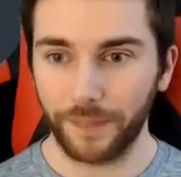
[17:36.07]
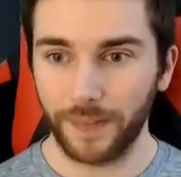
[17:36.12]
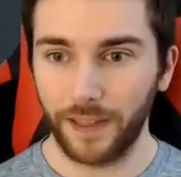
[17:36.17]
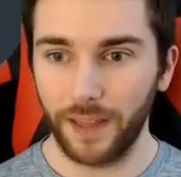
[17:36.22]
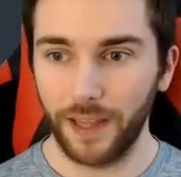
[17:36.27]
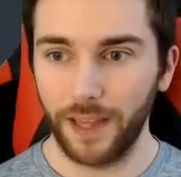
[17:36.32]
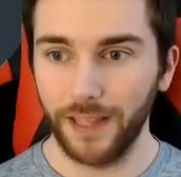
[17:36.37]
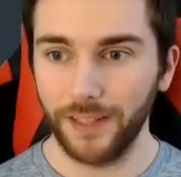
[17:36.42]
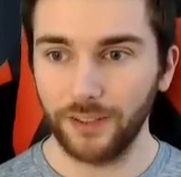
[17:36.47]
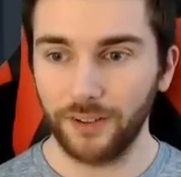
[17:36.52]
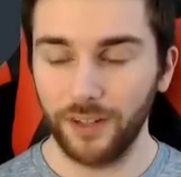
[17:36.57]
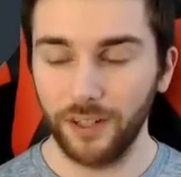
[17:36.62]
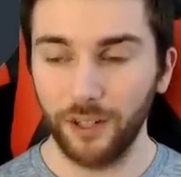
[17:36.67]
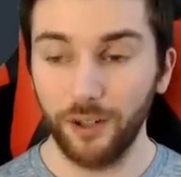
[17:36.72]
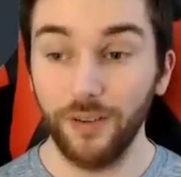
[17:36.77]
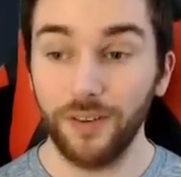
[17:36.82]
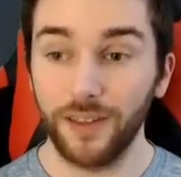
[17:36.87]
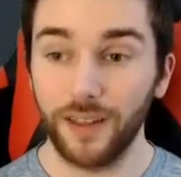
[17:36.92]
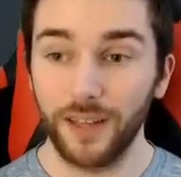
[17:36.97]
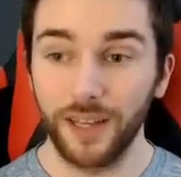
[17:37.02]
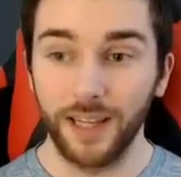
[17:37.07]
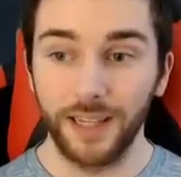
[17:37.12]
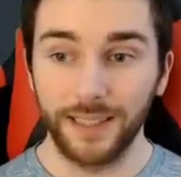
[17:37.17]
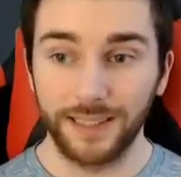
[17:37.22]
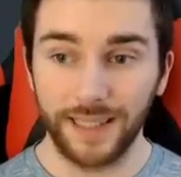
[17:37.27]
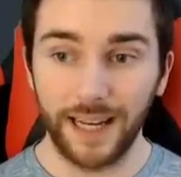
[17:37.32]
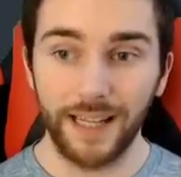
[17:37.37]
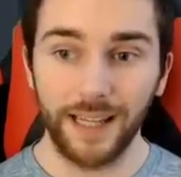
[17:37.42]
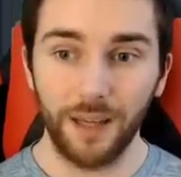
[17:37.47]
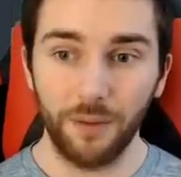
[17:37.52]
I ain't trying to do that.
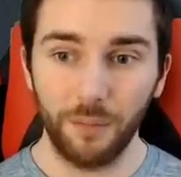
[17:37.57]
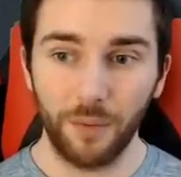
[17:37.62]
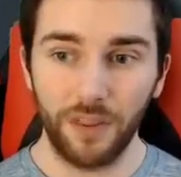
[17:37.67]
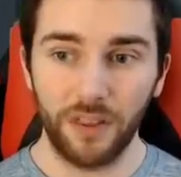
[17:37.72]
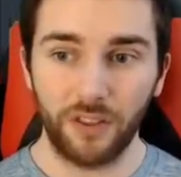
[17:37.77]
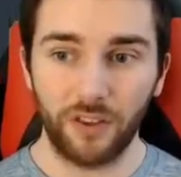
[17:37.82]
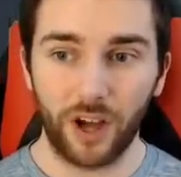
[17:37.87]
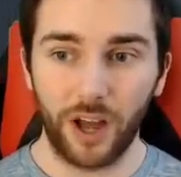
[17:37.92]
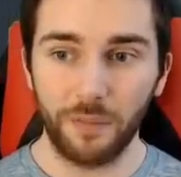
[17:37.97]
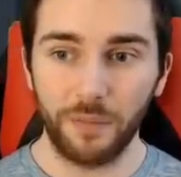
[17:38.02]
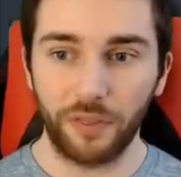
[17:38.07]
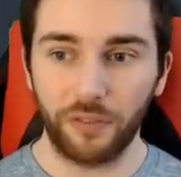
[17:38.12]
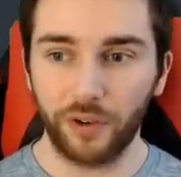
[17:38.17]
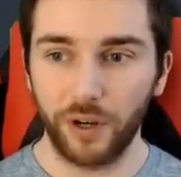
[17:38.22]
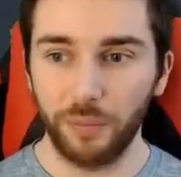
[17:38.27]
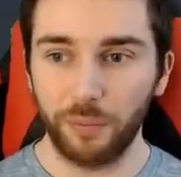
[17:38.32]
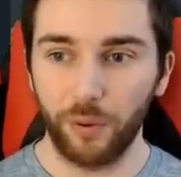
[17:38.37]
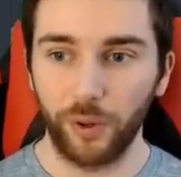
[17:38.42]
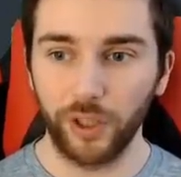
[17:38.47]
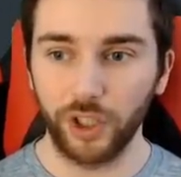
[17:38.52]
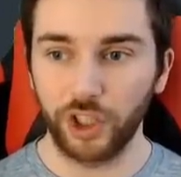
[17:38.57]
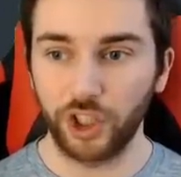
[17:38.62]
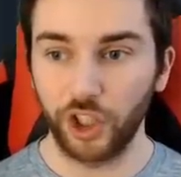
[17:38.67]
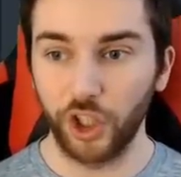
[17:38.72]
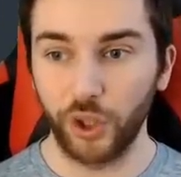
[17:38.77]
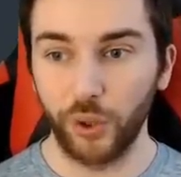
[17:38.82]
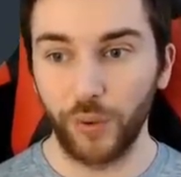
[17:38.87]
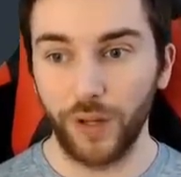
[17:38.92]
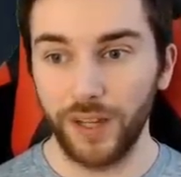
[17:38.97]
Setting in with a diamond three-point shoe,